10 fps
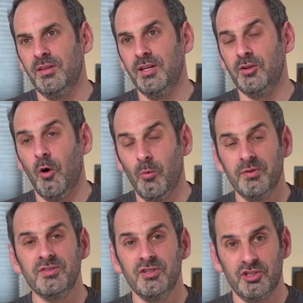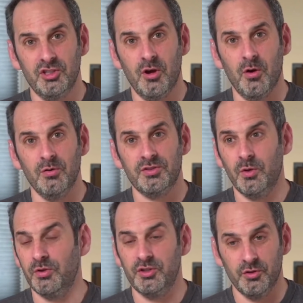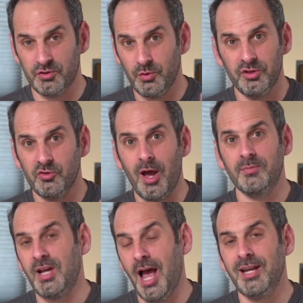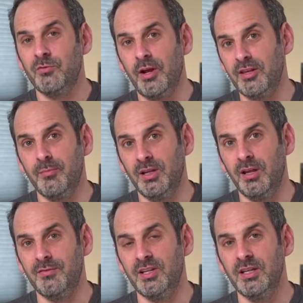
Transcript: It opens the show, so you're sort of dropped kind of right in the middle of